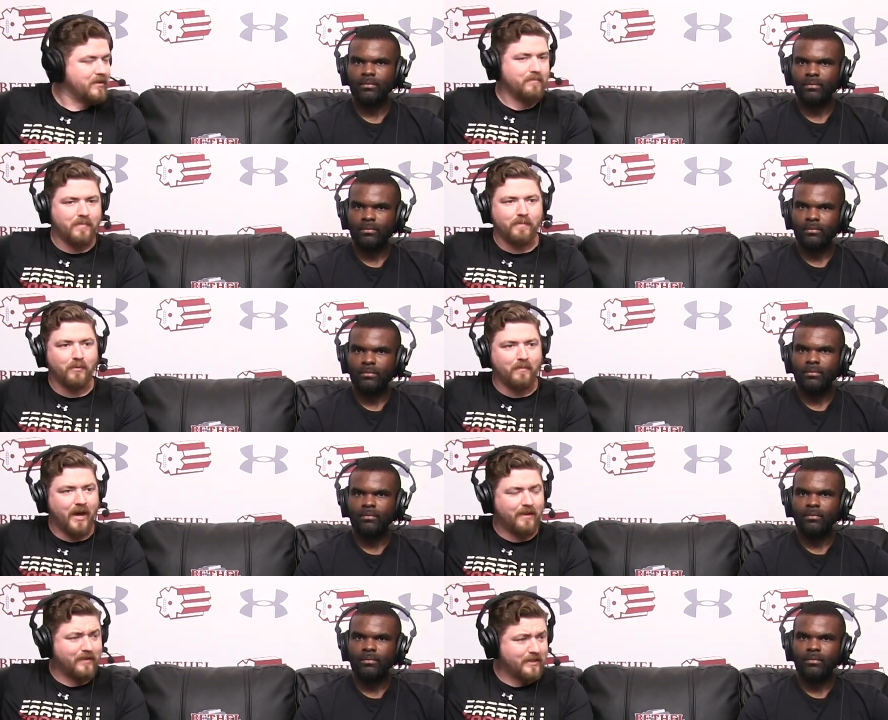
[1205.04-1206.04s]
Speaker 1: some people
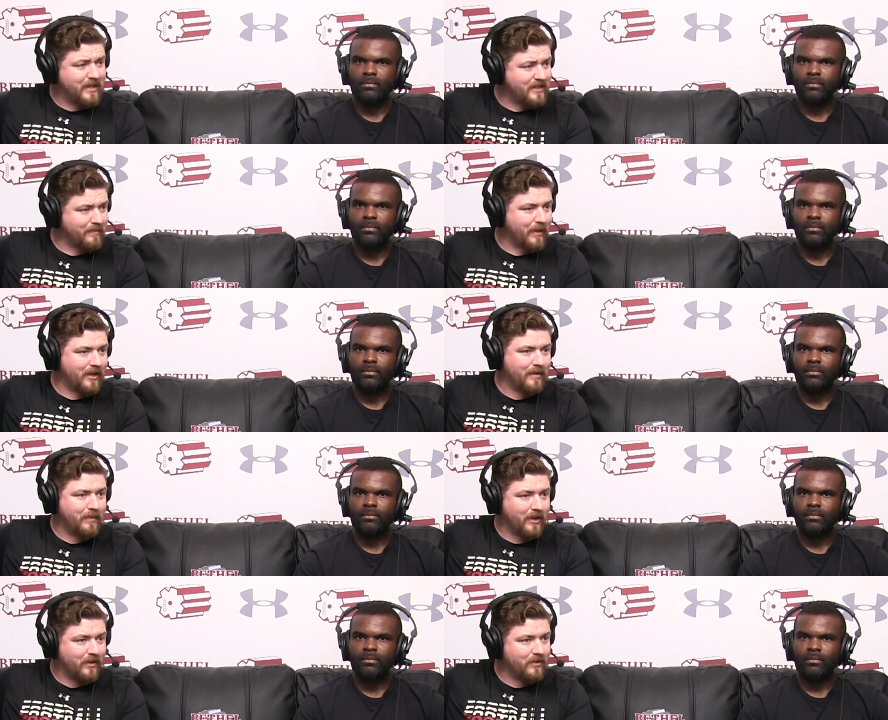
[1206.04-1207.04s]
might have anticipated.
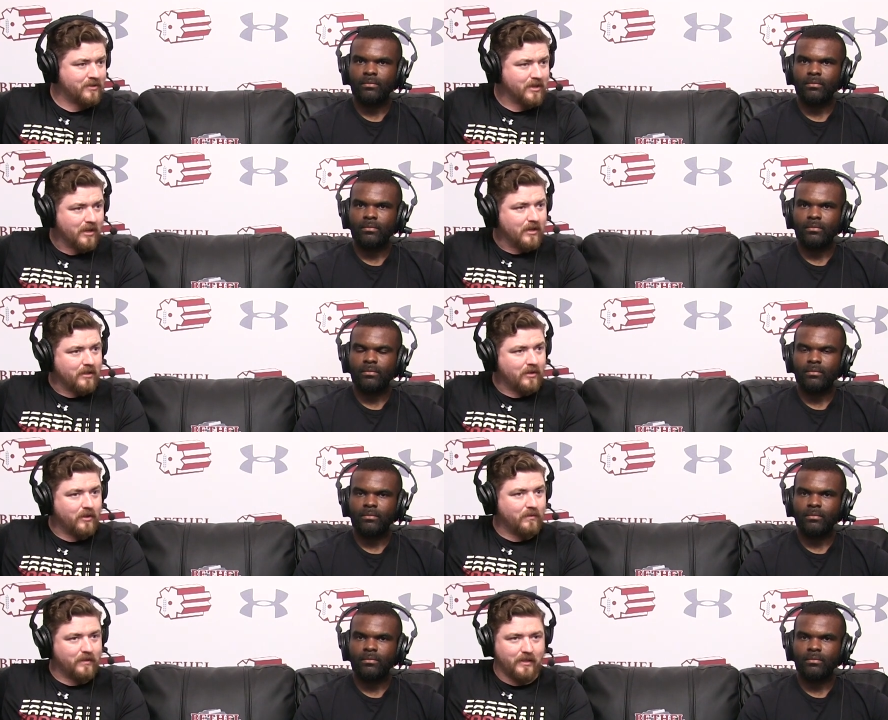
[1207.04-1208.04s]
But others, you
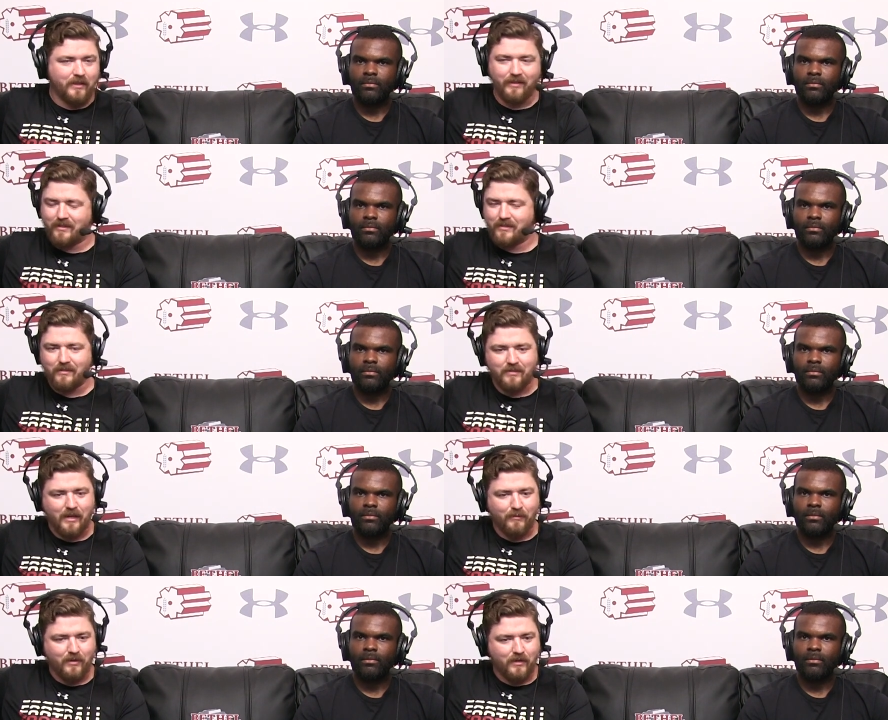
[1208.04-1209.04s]
know, it's
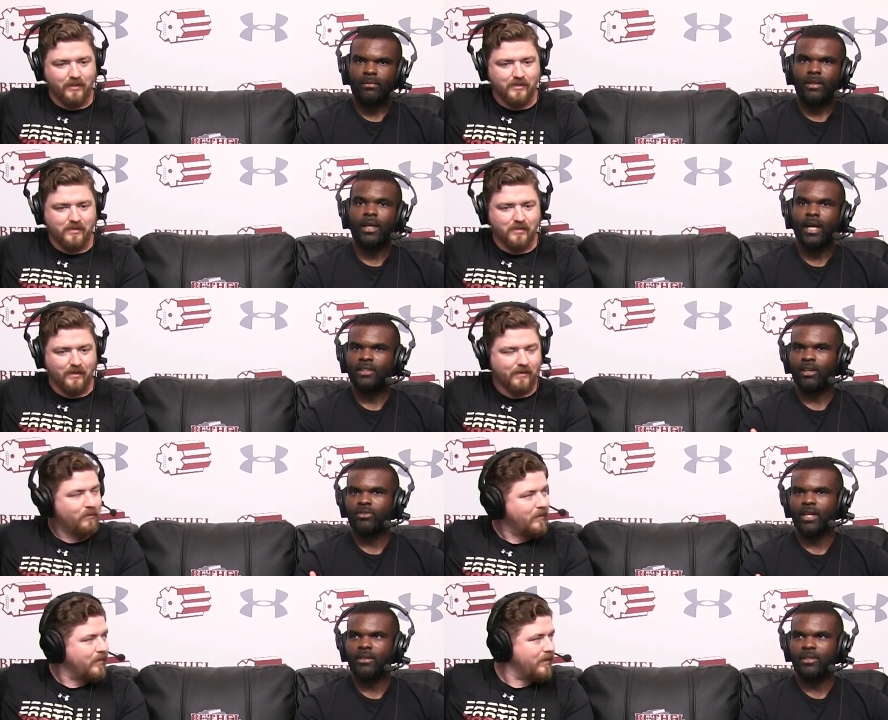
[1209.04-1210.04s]
Tabor is yeah,
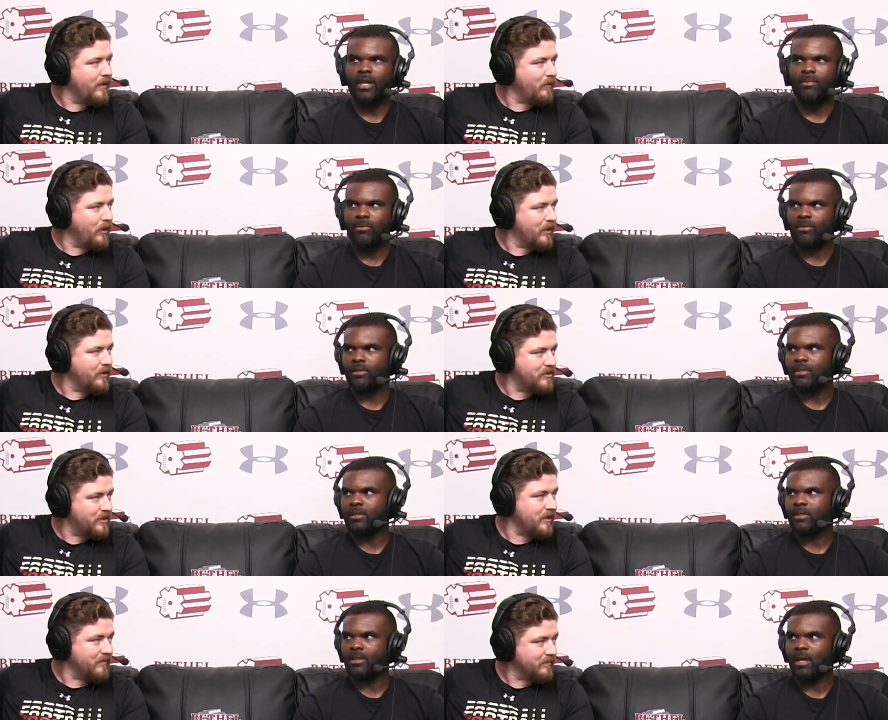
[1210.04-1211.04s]
a, ta- Tabor, a
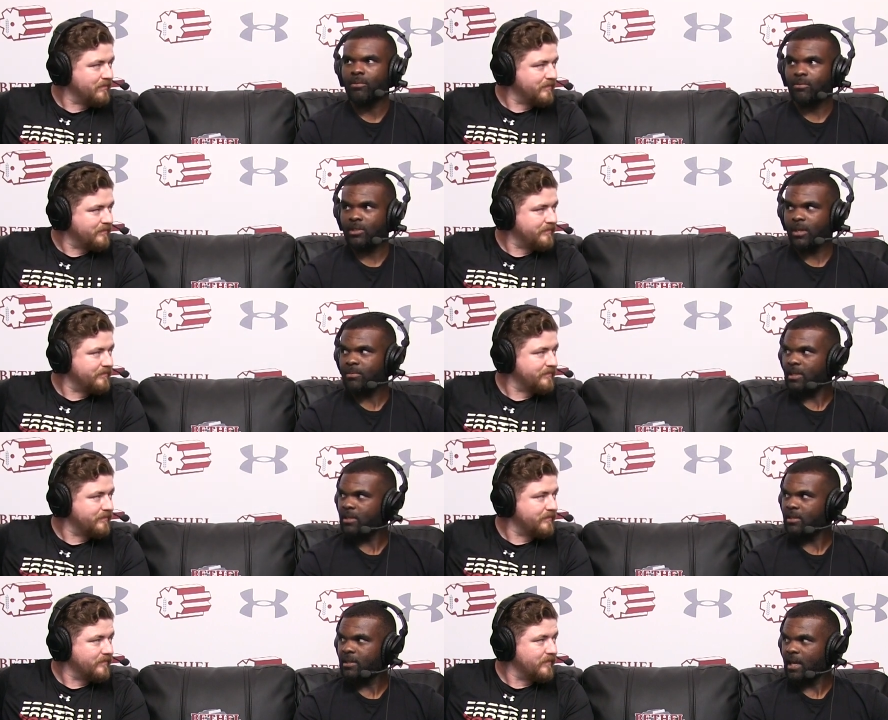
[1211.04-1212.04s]
well-coached team.
Speaker 2: Tabor was up
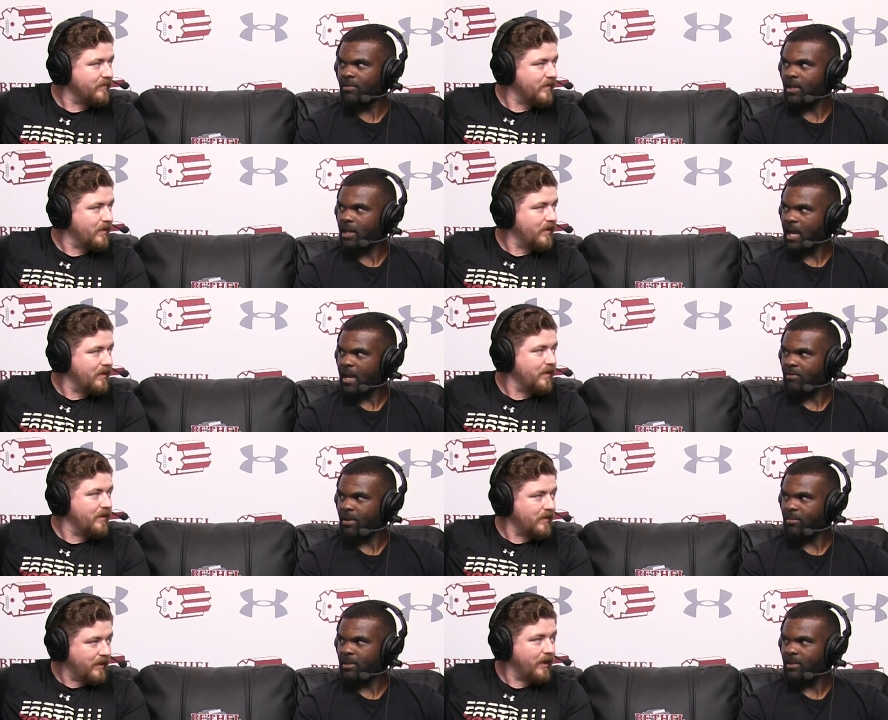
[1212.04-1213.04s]
10-7 at half,
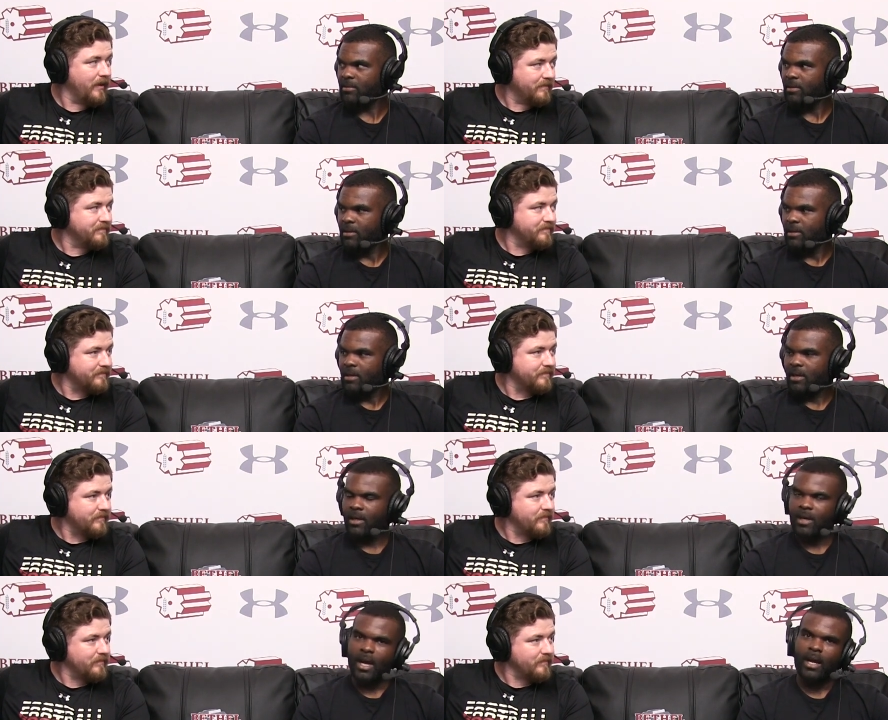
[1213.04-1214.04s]
I believe. Yeah,
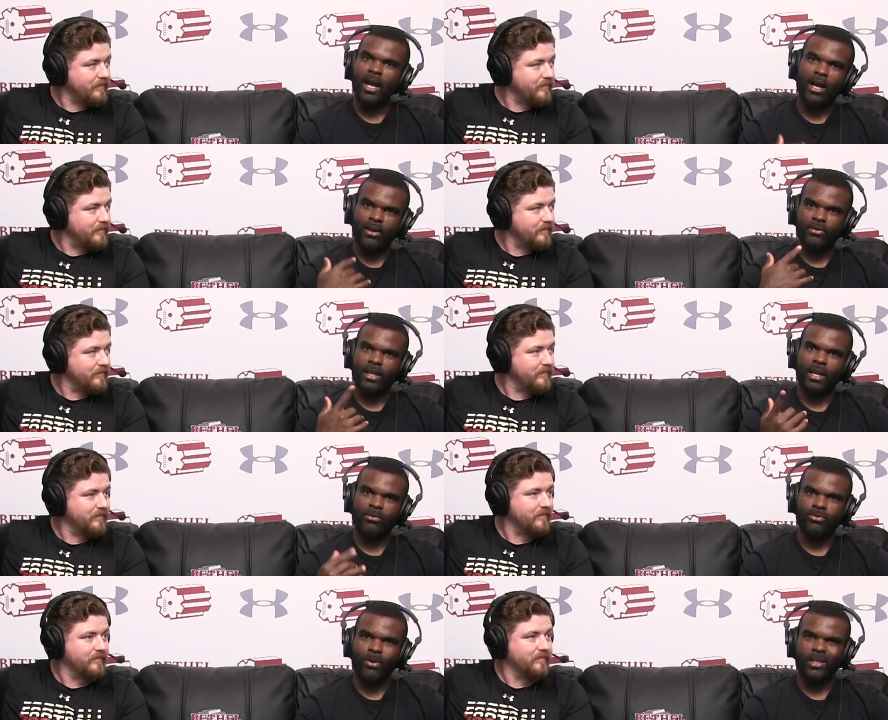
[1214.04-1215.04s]
uh, I, I, heard that I
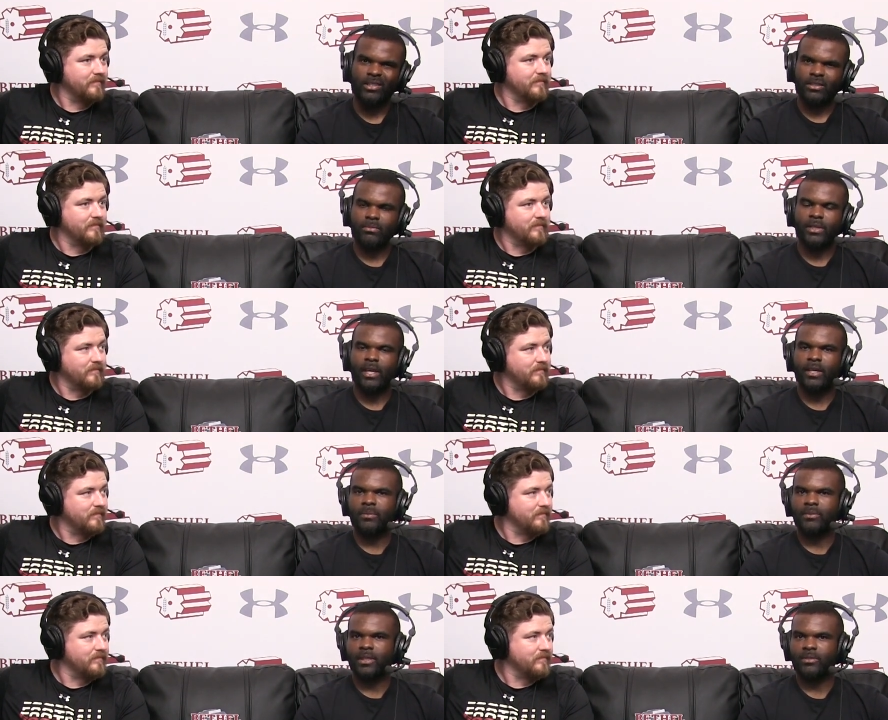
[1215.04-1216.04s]
was watching some
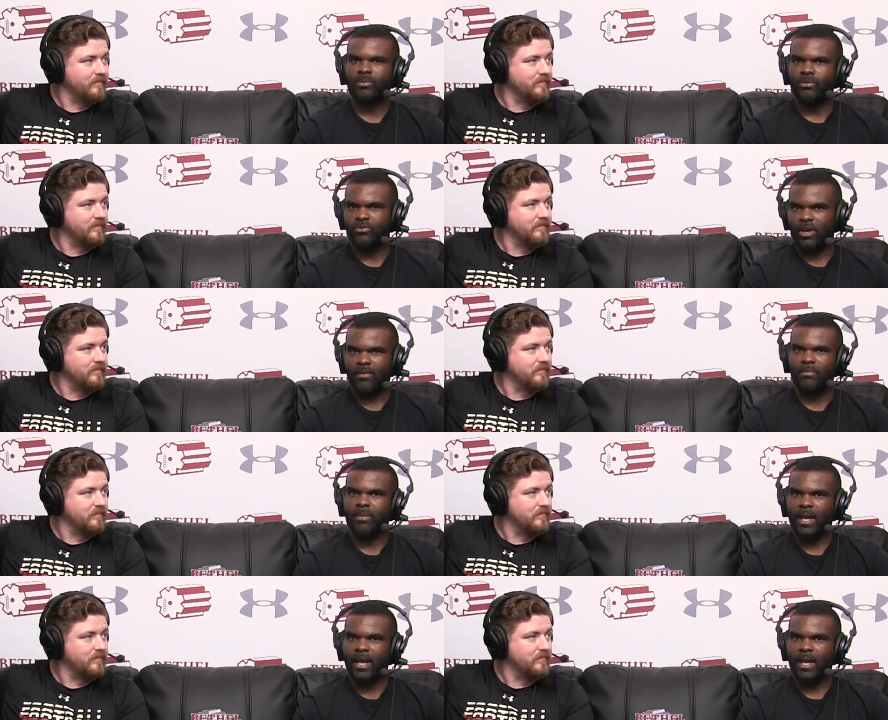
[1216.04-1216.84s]
games as we were driving